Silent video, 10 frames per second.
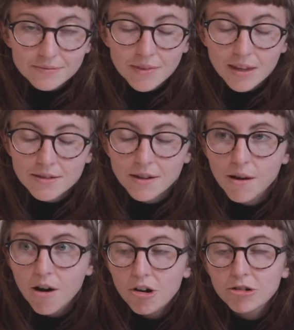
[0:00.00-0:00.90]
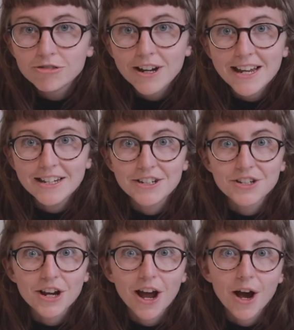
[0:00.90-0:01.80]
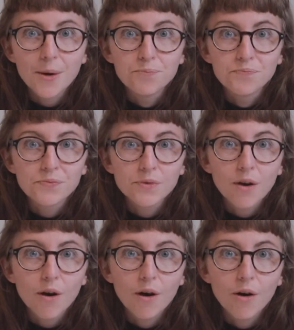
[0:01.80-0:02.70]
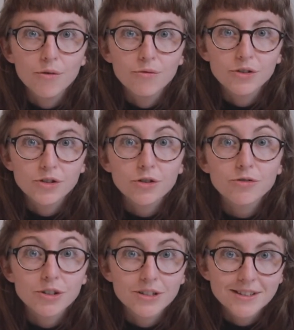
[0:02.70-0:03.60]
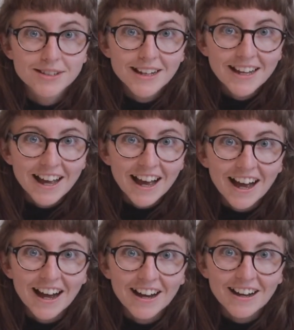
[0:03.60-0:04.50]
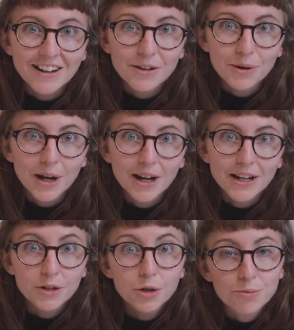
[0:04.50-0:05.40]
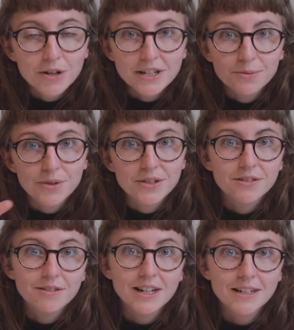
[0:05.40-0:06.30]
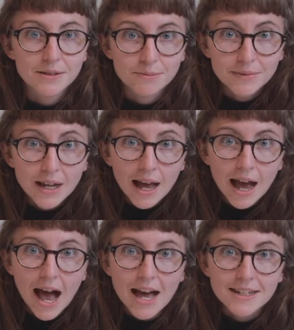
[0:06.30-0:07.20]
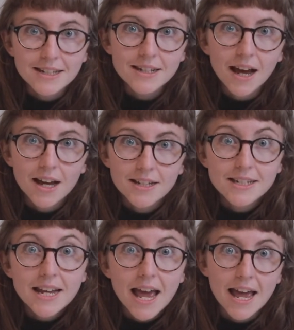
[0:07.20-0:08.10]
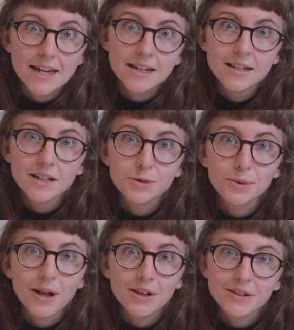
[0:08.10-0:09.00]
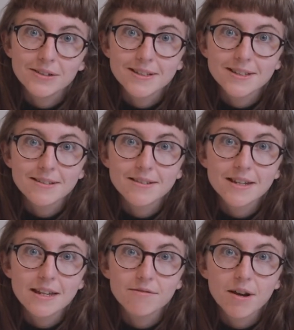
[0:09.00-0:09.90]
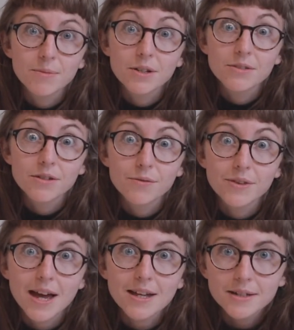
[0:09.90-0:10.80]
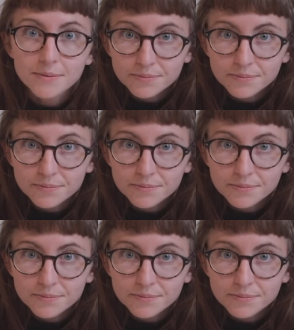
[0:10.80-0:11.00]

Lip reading: So a whole range of genres were incorporated with Surrealism, and today as well you can still see the remnants of that.